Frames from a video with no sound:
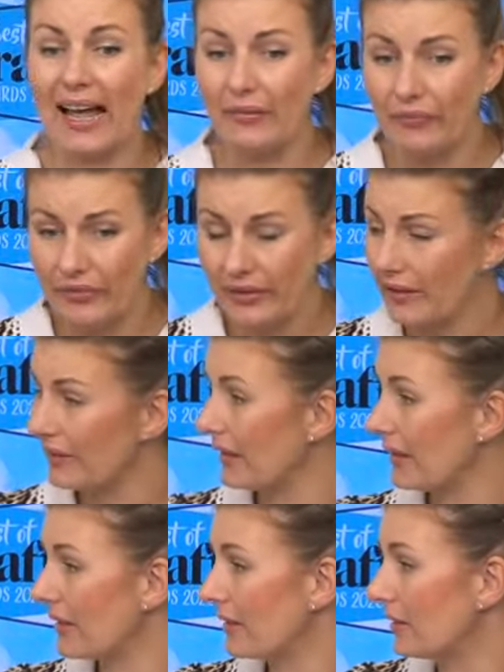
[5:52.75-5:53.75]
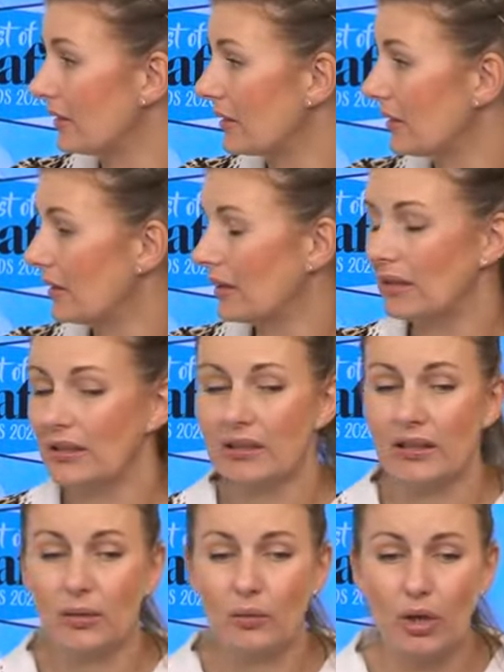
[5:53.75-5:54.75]
after the stencils.
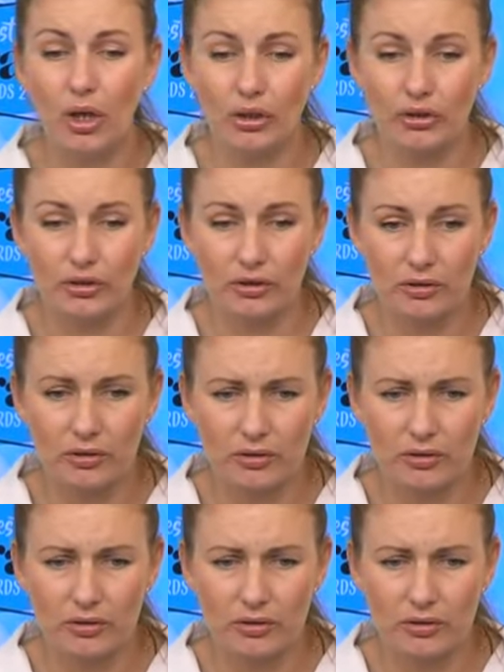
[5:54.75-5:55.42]
Oh, gosh.